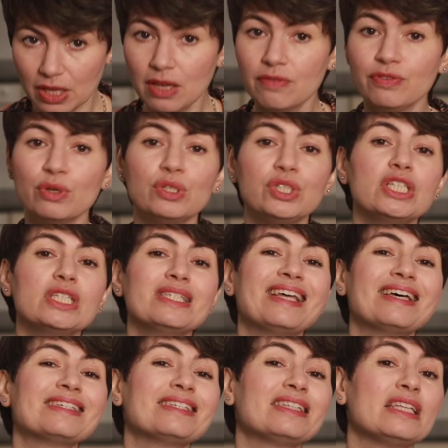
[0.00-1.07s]
If your cheese
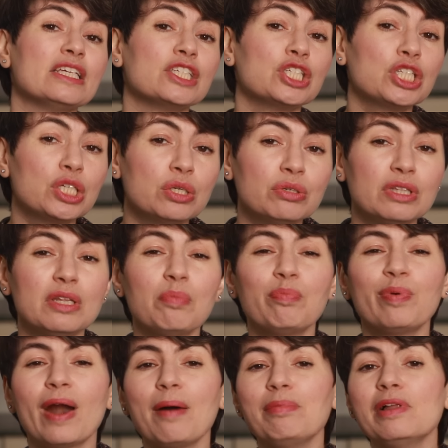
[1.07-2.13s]
doesn't taste good, the
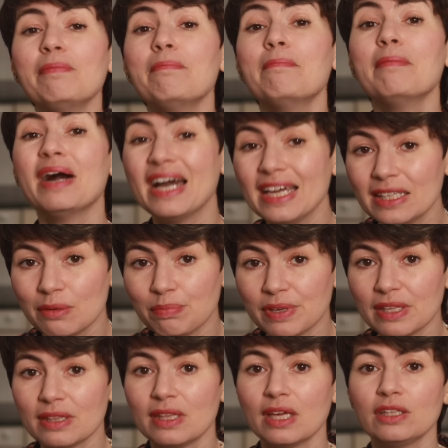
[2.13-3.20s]
problem might
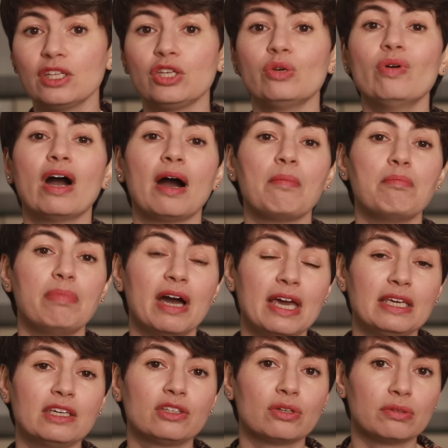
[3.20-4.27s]
be that you are
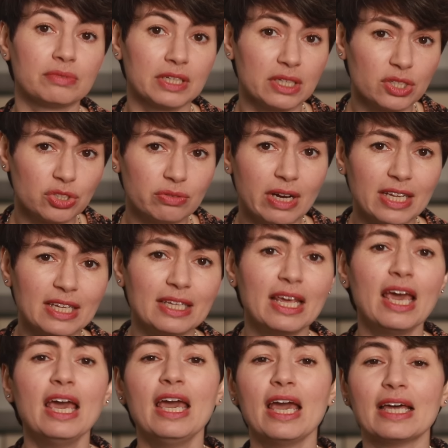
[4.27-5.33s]
buying it already shredded
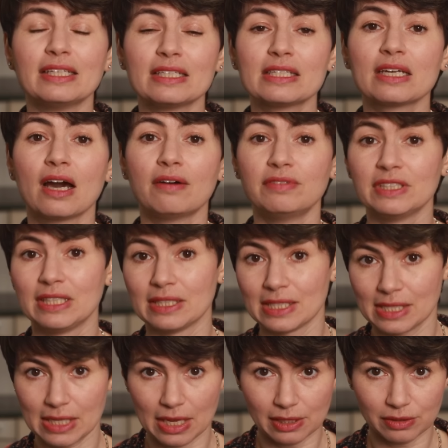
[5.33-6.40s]
and it's covered in
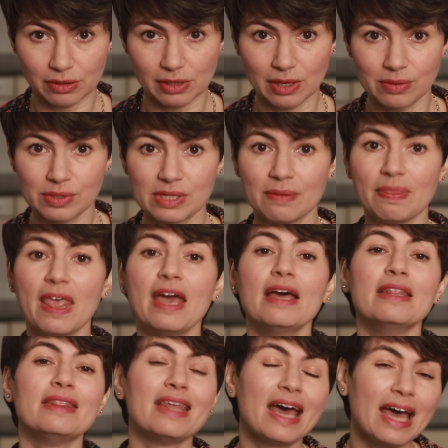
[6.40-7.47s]
cellulose.
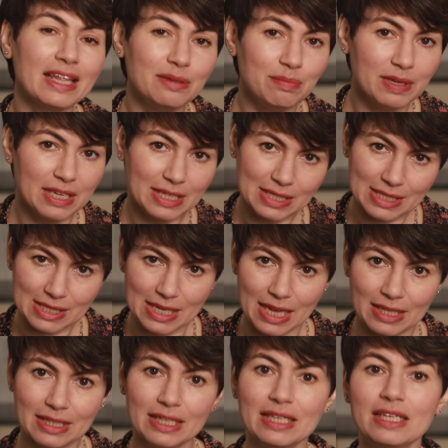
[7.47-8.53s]
That being
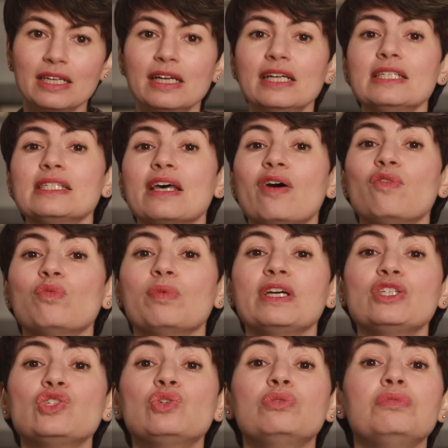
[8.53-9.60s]
said, here are some
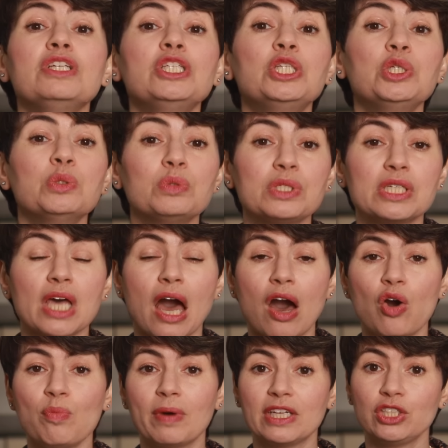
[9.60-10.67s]
ways to reduce
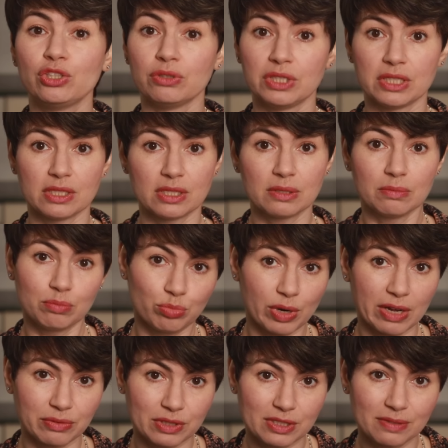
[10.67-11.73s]
how much your cheese
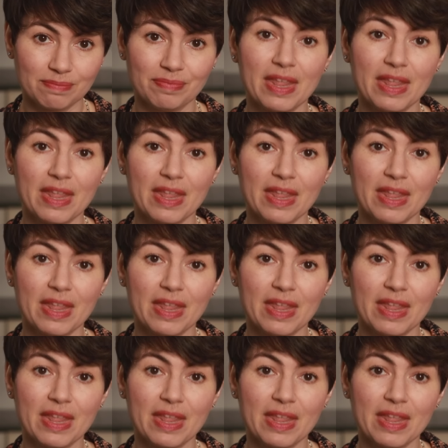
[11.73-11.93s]
browns.